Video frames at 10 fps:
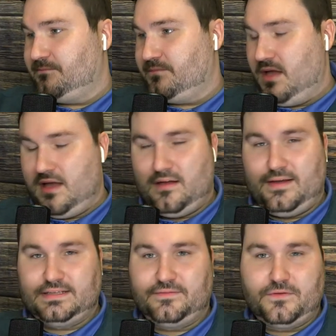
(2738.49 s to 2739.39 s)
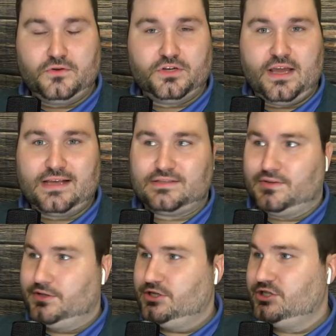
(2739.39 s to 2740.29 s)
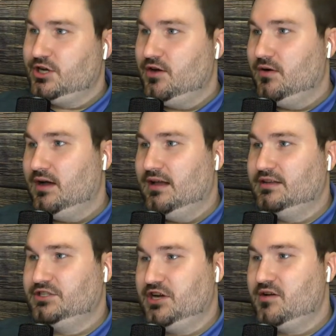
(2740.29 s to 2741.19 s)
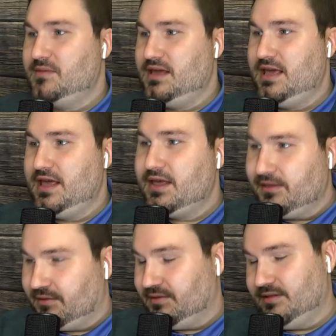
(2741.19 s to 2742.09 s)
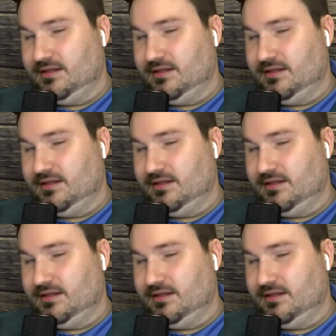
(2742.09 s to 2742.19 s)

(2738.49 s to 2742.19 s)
as a future guest on this show, Jeremy Hill,